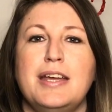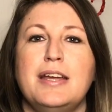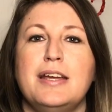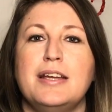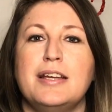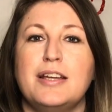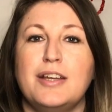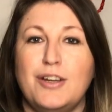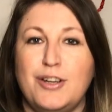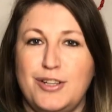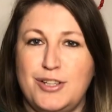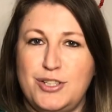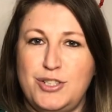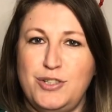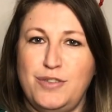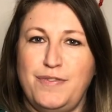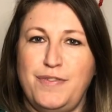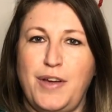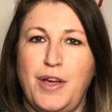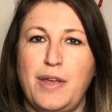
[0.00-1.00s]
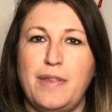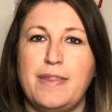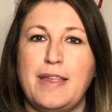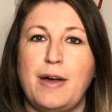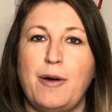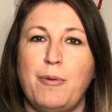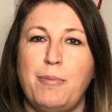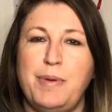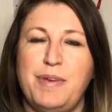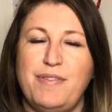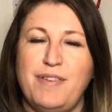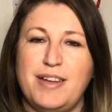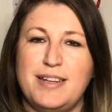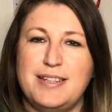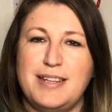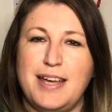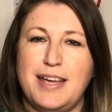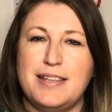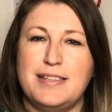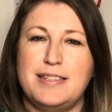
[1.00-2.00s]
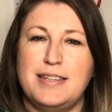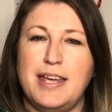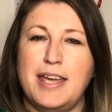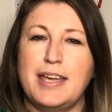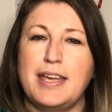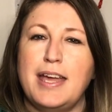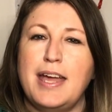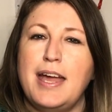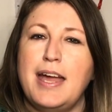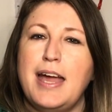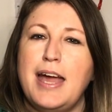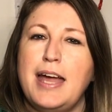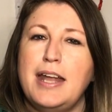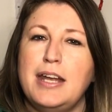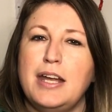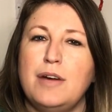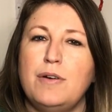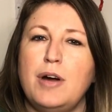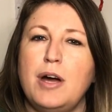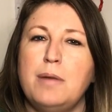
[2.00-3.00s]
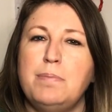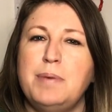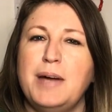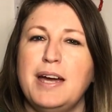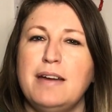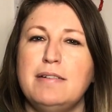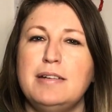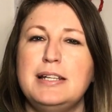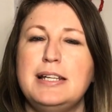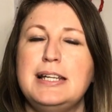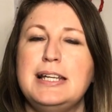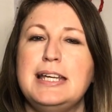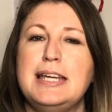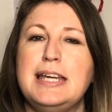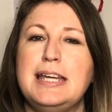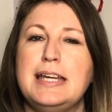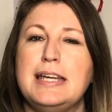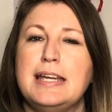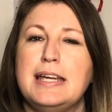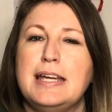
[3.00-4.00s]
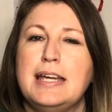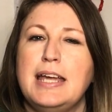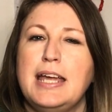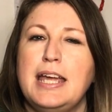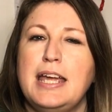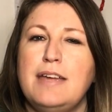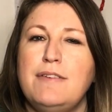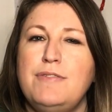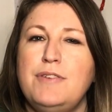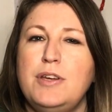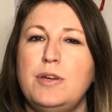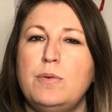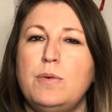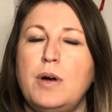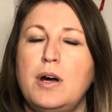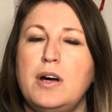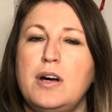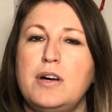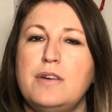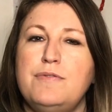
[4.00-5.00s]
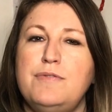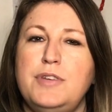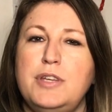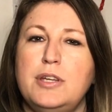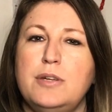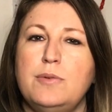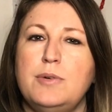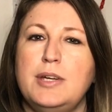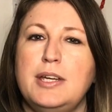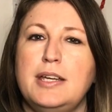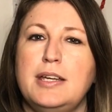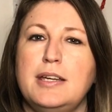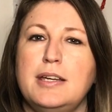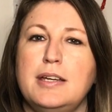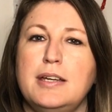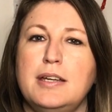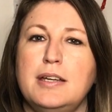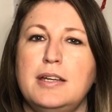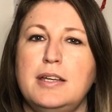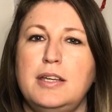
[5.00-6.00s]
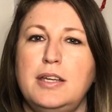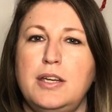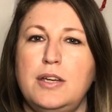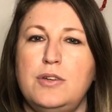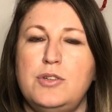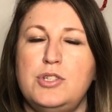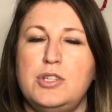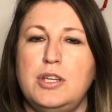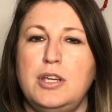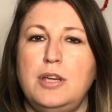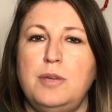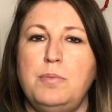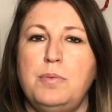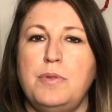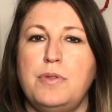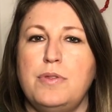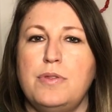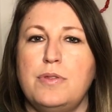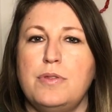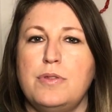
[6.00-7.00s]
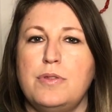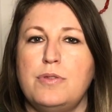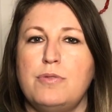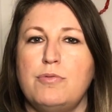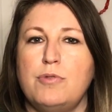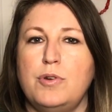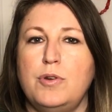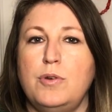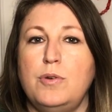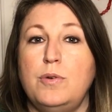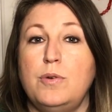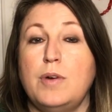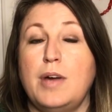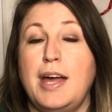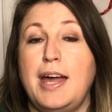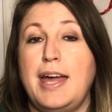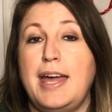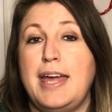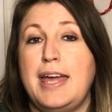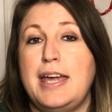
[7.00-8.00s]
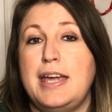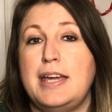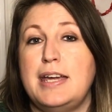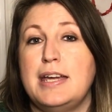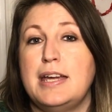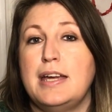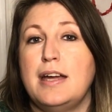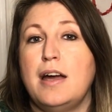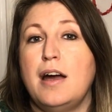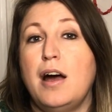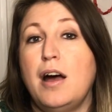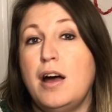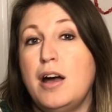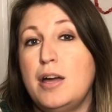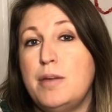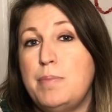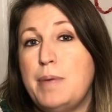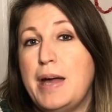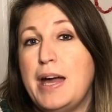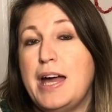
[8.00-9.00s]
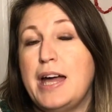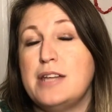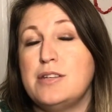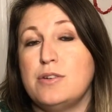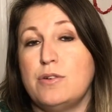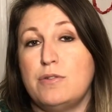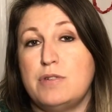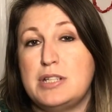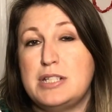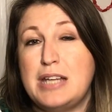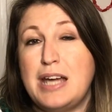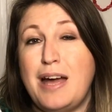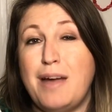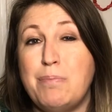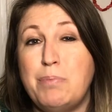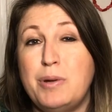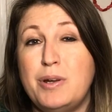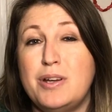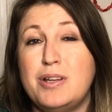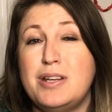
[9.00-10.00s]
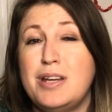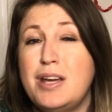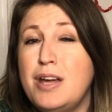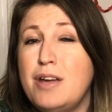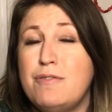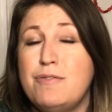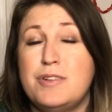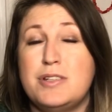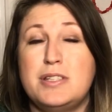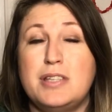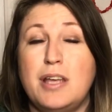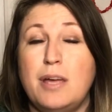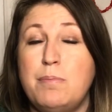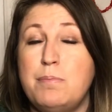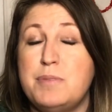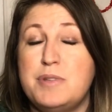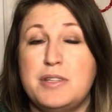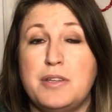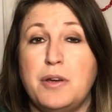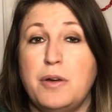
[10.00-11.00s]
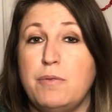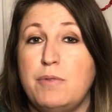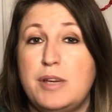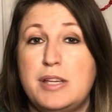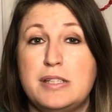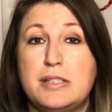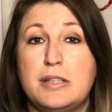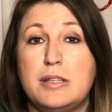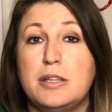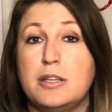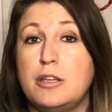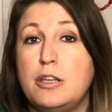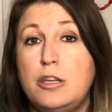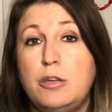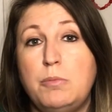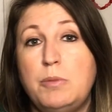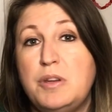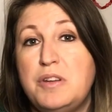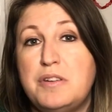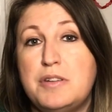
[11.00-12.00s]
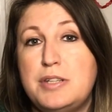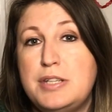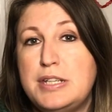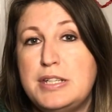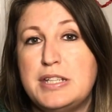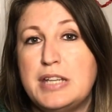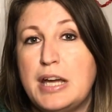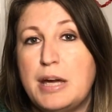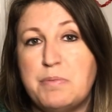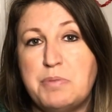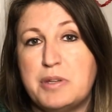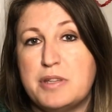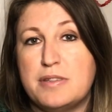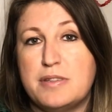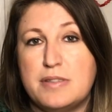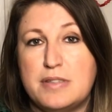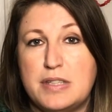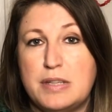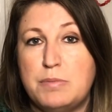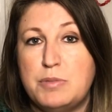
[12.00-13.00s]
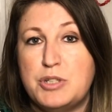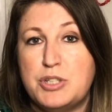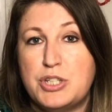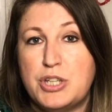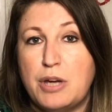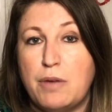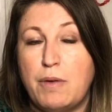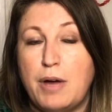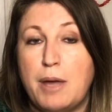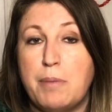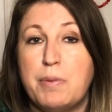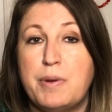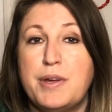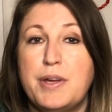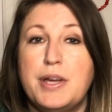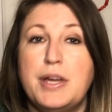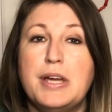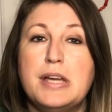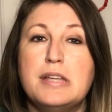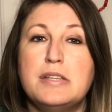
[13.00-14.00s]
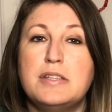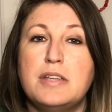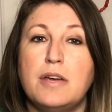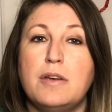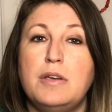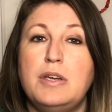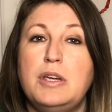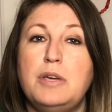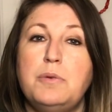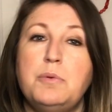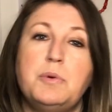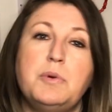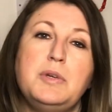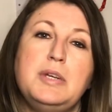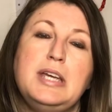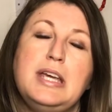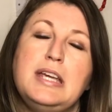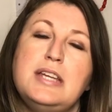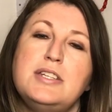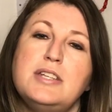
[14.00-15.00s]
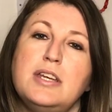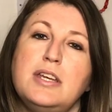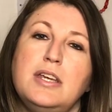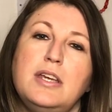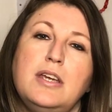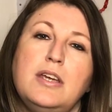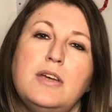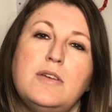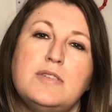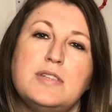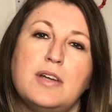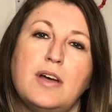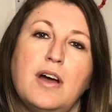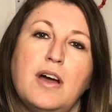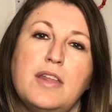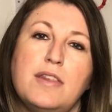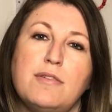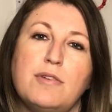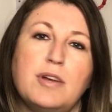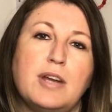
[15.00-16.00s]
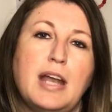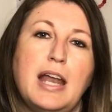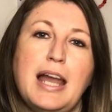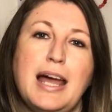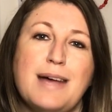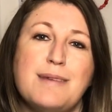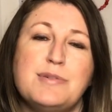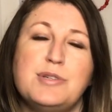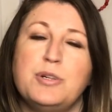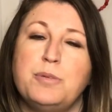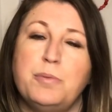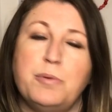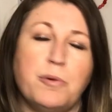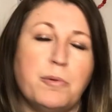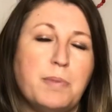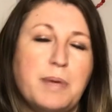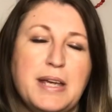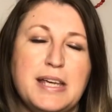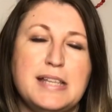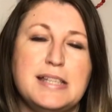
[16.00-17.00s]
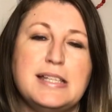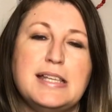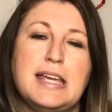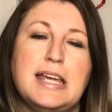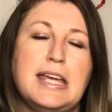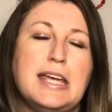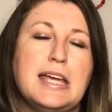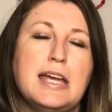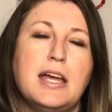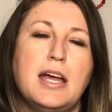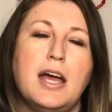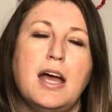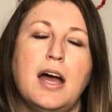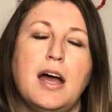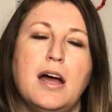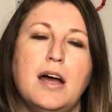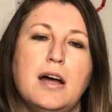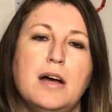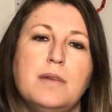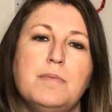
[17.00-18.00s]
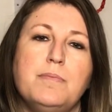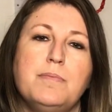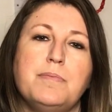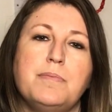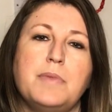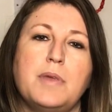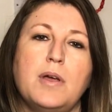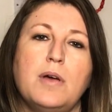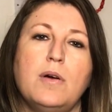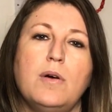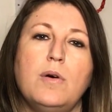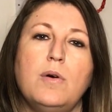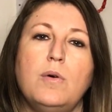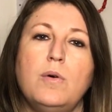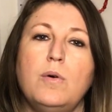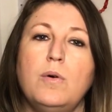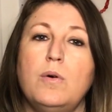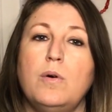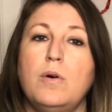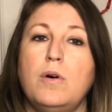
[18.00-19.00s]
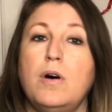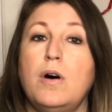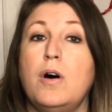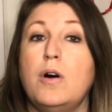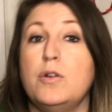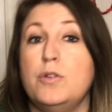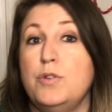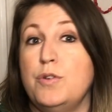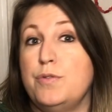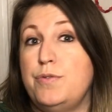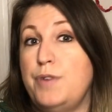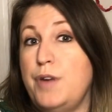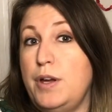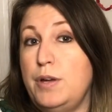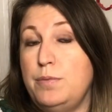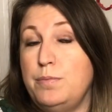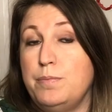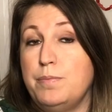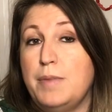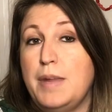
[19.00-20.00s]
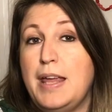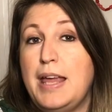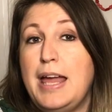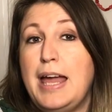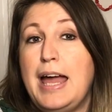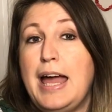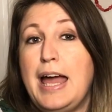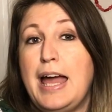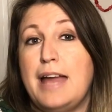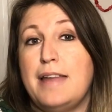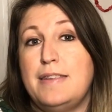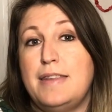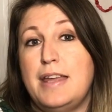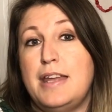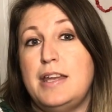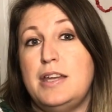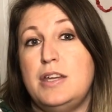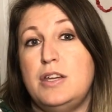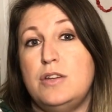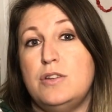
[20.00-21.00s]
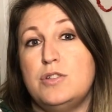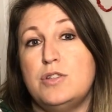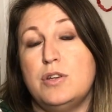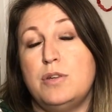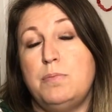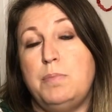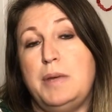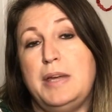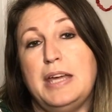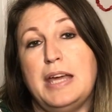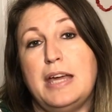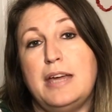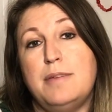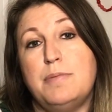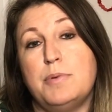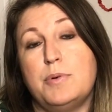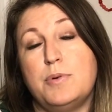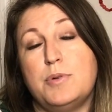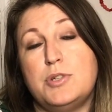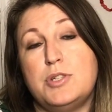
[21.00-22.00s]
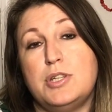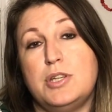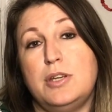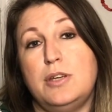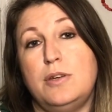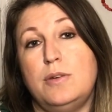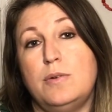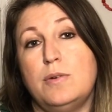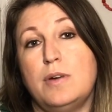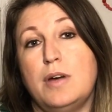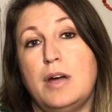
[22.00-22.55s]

cast your vote, that would be fantastic. Now, apparently, if you are viewing YouTube through a iPad or a tablet, for some bizarre reason the community tab doesn't seem to show up. So you will need to use it either on a laptop or a PC or on your phone, and then you should be able to